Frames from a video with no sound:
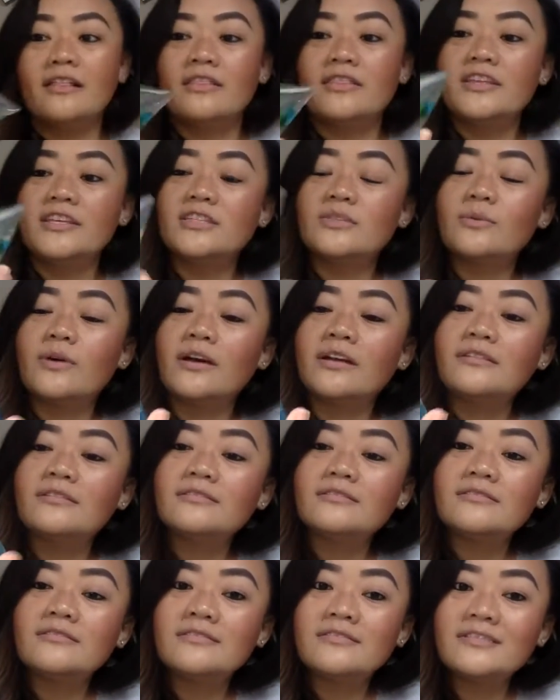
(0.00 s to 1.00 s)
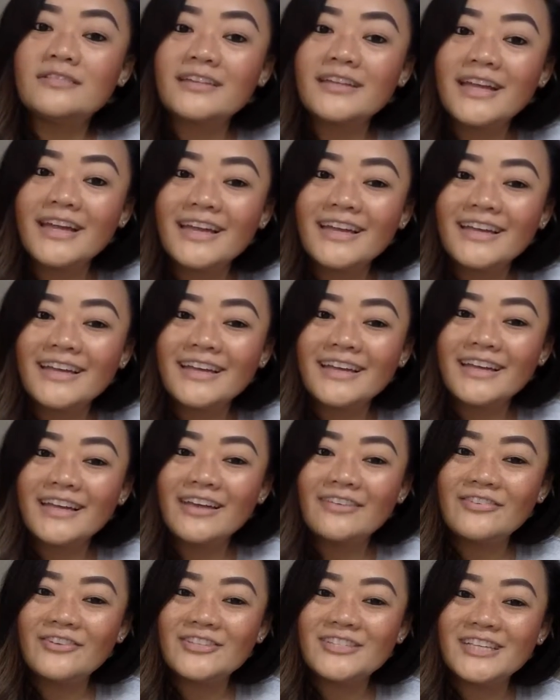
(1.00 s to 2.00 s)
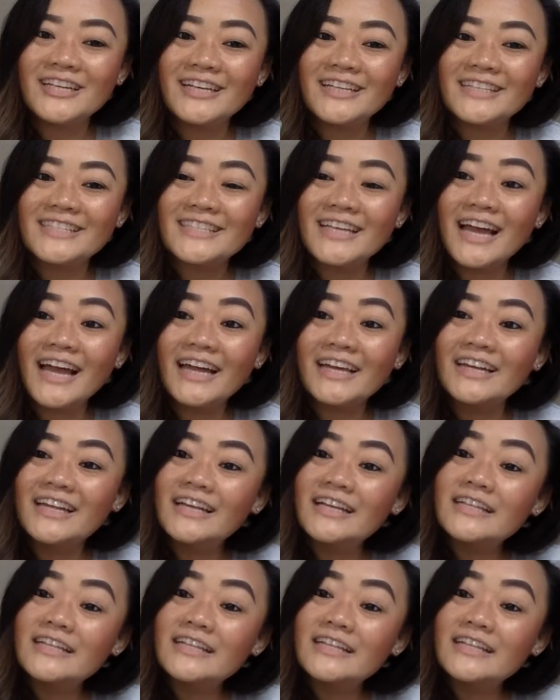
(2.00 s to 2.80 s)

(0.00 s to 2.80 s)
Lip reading: This one, okay, if you see inside,